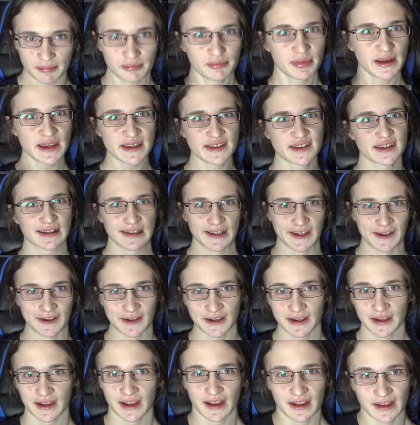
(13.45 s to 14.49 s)
Basically,
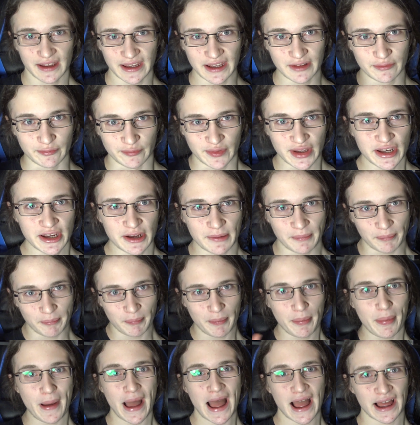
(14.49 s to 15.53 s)
Nvidia
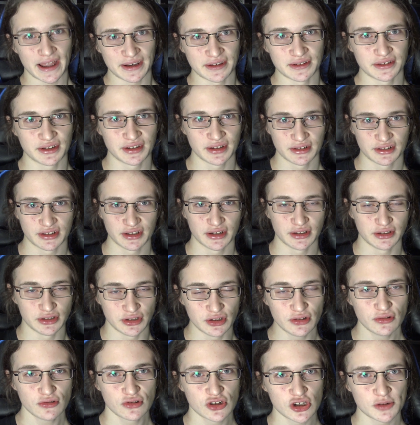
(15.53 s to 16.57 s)
banned the
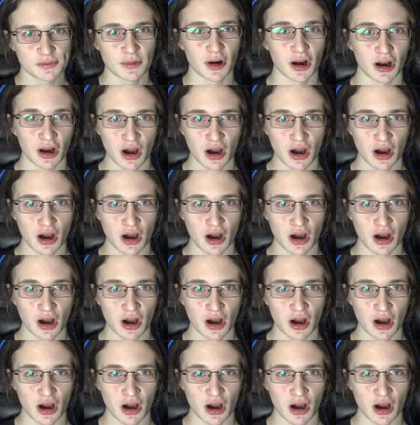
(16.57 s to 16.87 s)
YouTuber